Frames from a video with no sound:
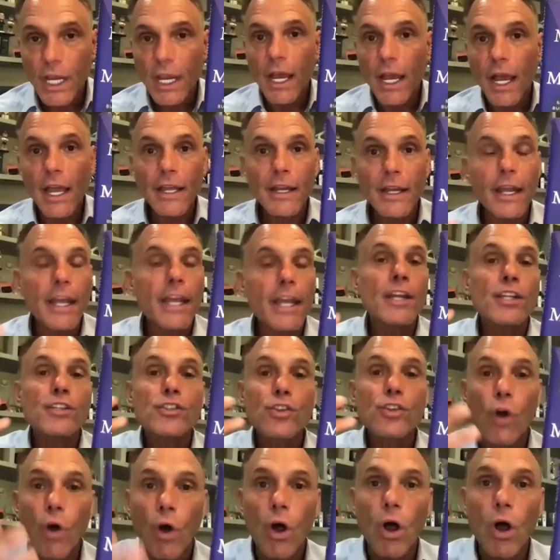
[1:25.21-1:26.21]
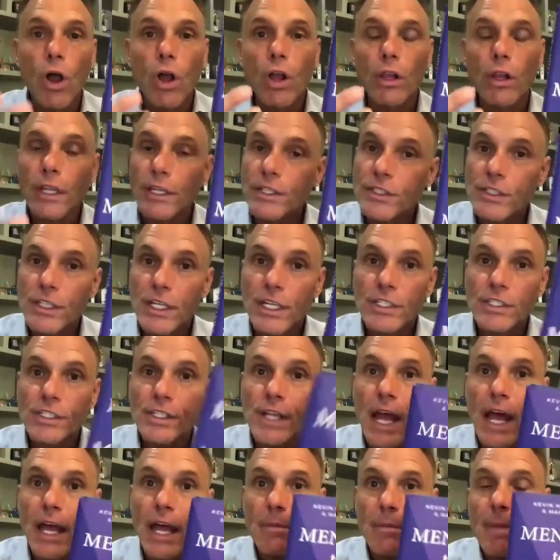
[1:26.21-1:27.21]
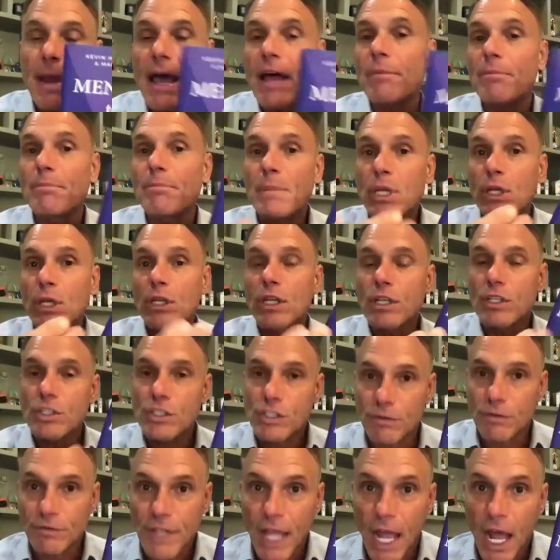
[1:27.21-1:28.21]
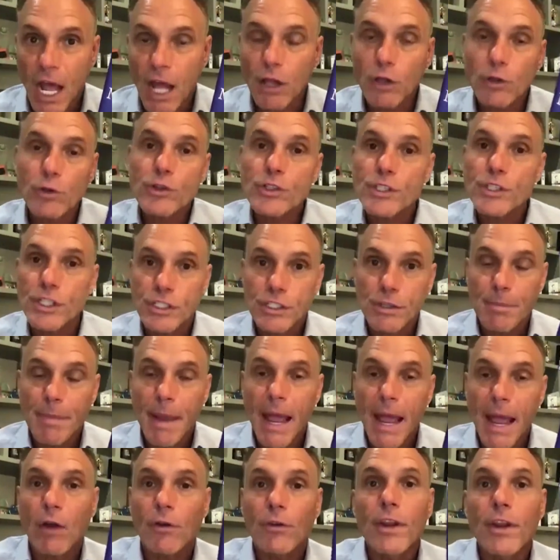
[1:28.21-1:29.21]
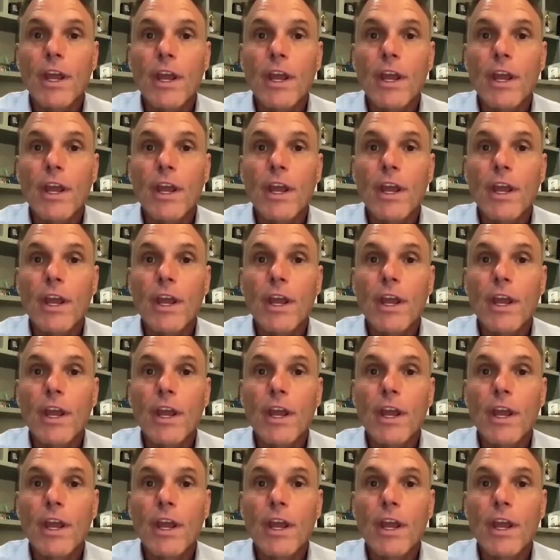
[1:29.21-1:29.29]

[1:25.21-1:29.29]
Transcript: and it's all it's it's not about millions of dollars it's about